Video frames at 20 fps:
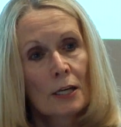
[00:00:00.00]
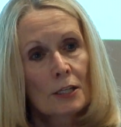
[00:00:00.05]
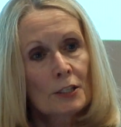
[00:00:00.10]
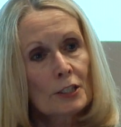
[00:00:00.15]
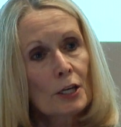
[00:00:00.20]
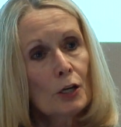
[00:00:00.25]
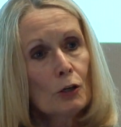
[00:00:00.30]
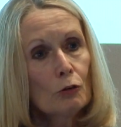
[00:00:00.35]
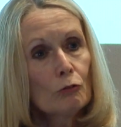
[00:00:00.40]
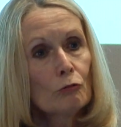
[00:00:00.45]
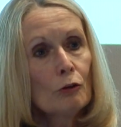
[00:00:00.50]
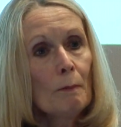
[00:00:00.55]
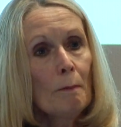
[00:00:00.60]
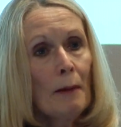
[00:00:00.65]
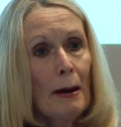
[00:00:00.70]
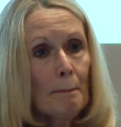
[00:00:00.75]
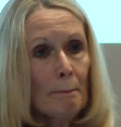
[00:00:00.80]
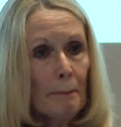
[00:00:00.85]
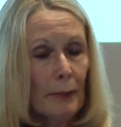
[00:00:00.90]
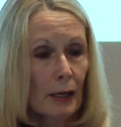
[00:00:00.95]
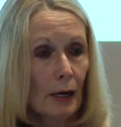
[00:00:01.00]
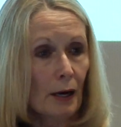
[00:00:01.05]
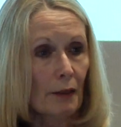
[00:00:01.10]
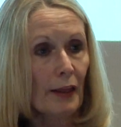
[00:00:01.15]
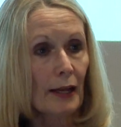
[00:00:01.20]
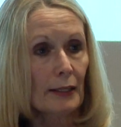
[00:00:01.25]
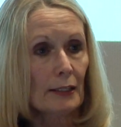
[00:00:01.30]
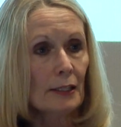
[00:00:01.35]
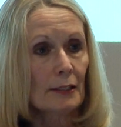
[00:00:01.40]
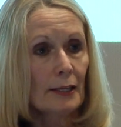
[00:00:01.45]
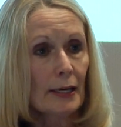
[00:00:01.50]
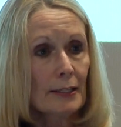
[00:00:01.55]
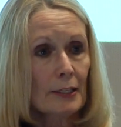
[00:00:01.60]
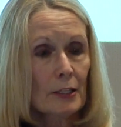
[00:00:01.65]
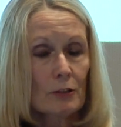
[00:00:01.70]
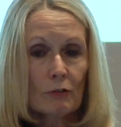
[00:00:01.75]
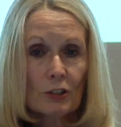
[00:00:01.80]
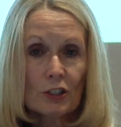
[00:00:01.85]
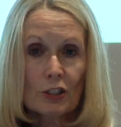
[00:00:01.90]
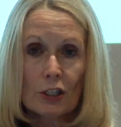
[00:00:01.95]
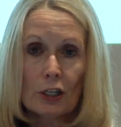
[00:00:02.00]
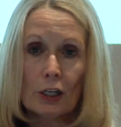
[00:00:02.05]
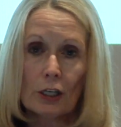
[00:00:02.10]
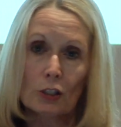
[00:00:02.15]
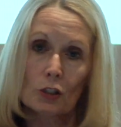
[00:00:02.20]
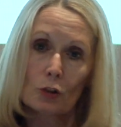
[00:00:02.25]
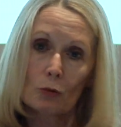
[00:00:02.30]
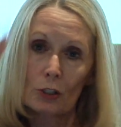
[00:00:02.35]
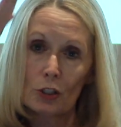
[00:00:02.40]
So remember that Canadian research